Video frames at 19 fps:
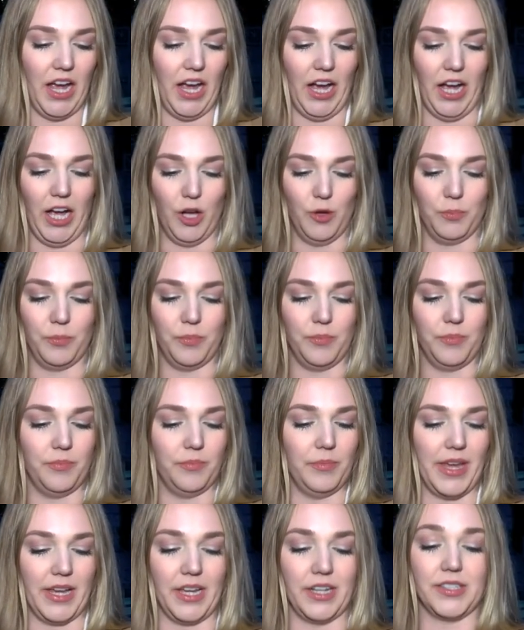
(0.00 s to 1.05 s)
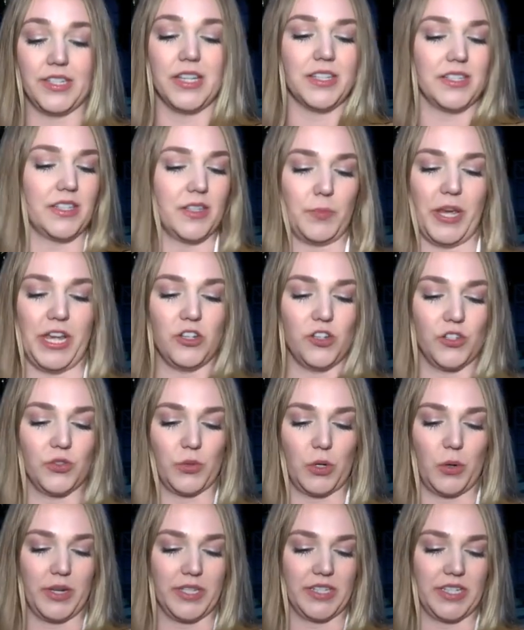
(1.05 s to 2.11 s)
Uh, make dozens of pages
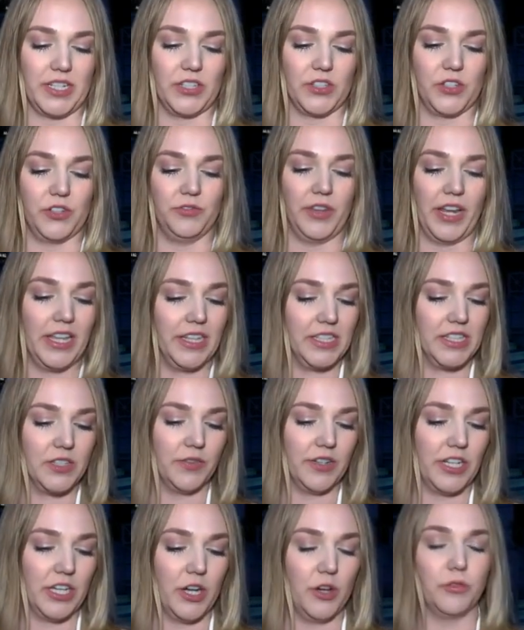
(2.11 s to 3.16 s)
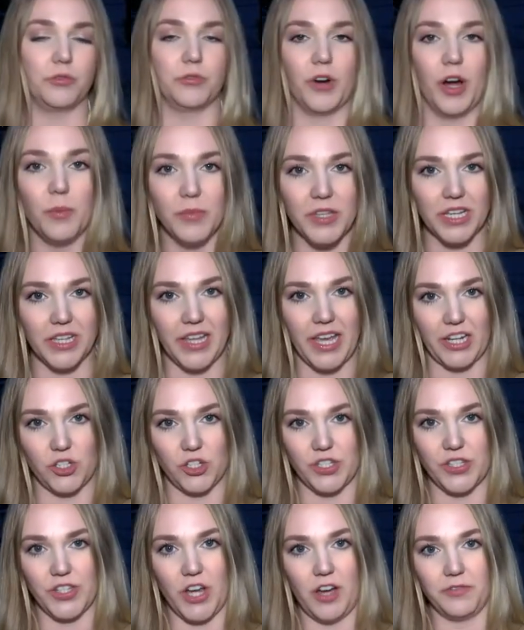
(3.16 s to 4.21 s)
requesting surveillance video from the
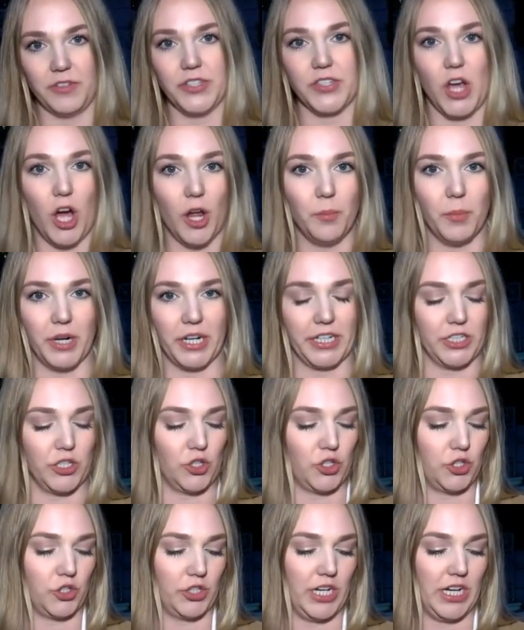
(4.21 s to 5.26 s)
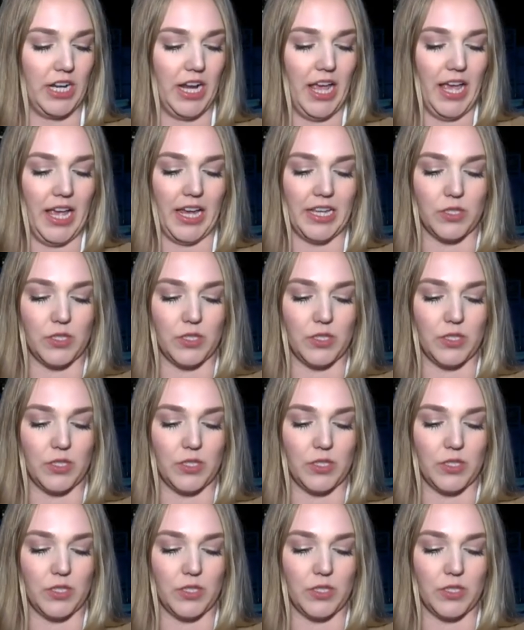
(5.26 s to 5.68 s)
elections office on Market Street,